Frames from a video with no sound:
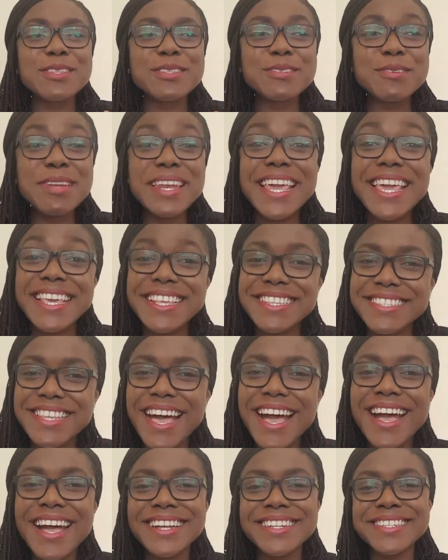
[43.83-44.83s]
to lay his
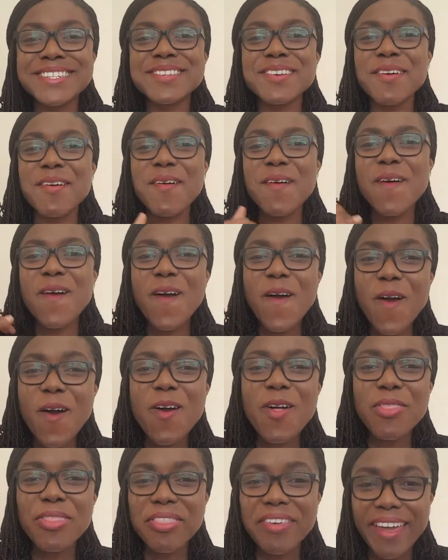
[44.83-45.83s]
hand
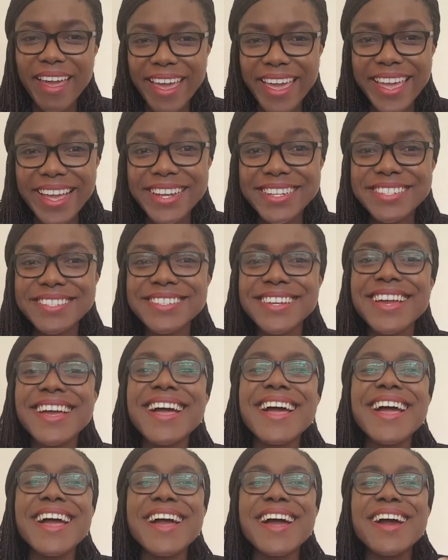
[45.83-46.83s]
on their head
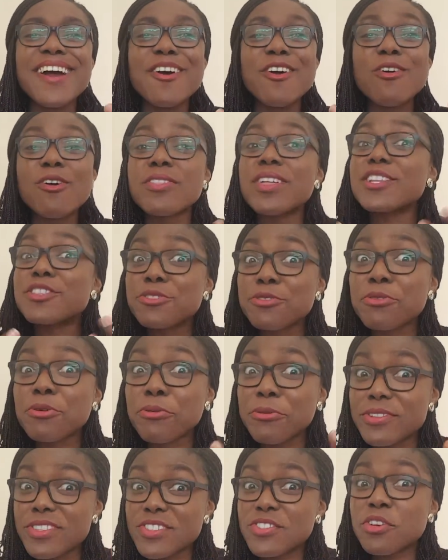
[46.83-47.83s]
or that
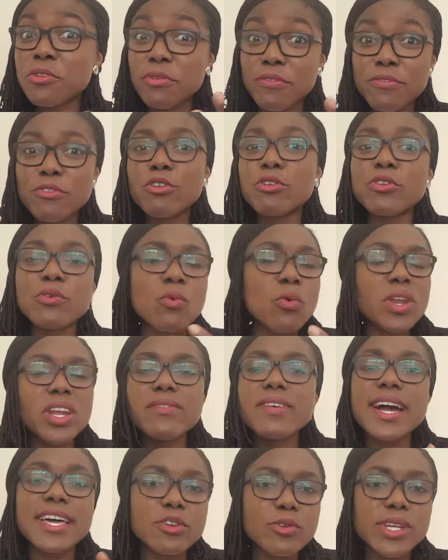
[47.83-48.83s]
torture of God or
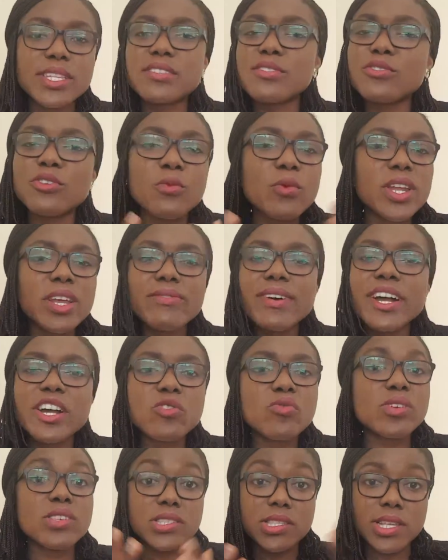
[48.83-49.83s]
whatever anointing or whatever
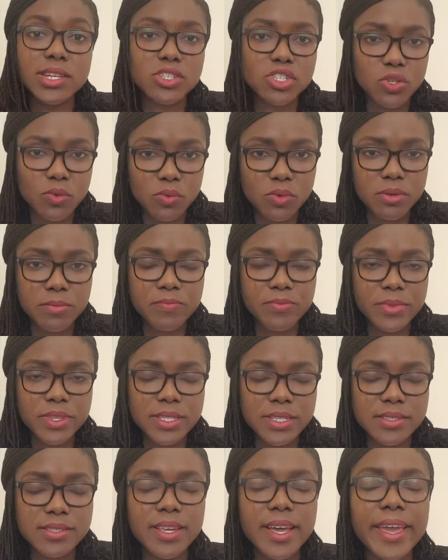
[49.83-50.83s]
grace that you
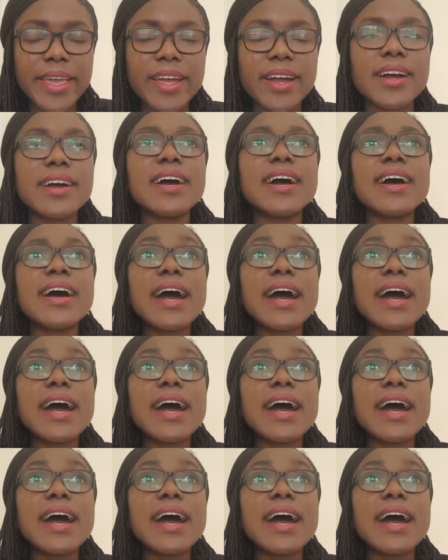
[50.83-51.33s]
desire.